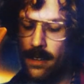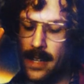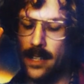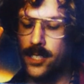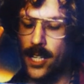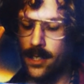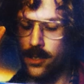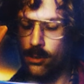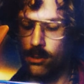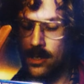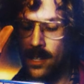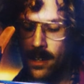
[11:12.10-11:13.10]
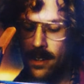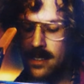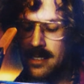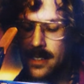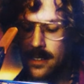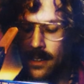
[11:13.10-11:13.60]
in a checkered suit,
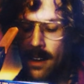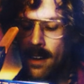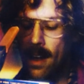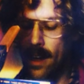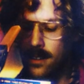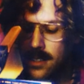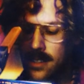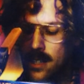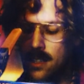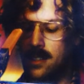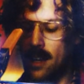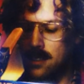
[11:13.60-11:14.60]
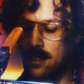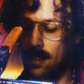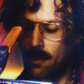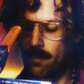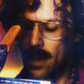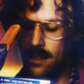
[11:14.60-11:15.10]
sitting, asking a contestant
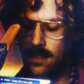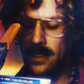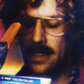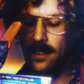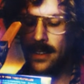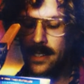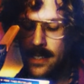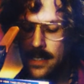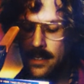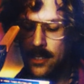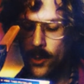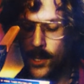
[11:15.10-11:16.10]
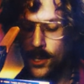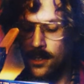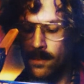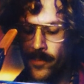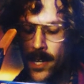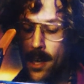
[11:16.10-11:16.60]
a maddeningly easy
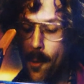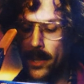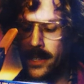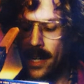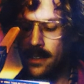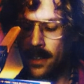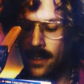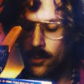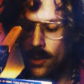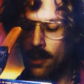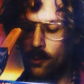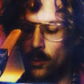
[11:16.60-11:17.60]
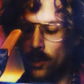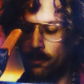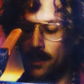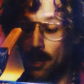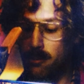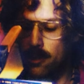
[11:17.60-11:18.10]
question. But that night, Rocco woke
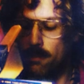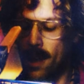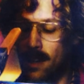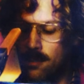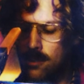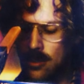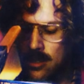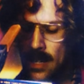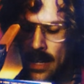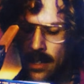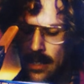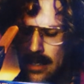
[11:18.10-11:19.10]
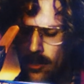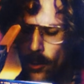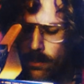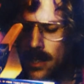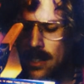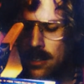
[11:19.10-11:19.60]
me up with bad news. He
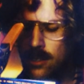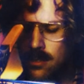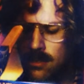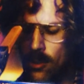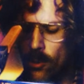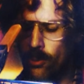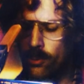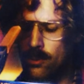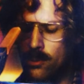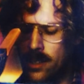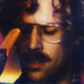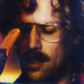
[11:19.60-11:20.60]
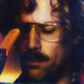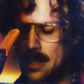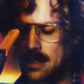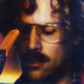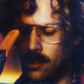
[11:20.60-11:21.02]
told me he couldn't go through with the appeal.